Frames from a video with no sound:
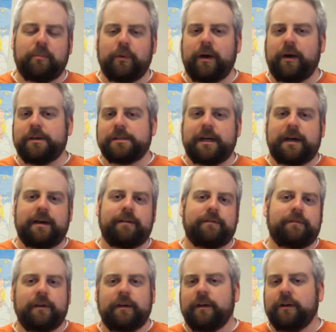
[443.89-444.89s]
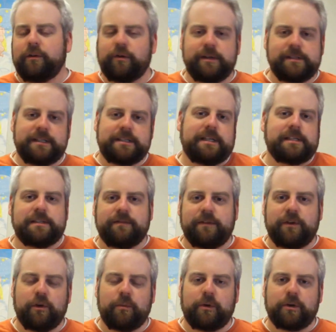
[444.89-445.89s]
We always have crazy sense of
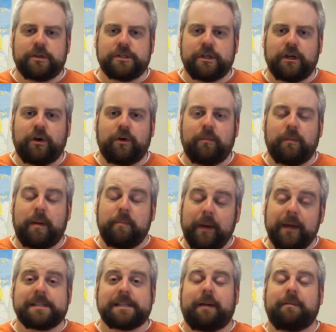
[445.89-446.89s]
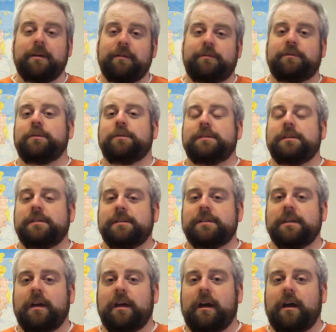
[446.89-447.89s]
humor. So my biggest comedy
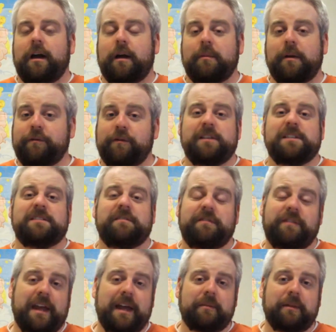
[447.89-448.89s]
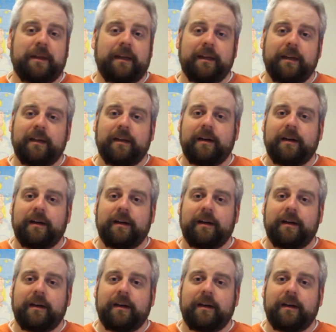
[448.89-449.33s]
influences are my friends and family.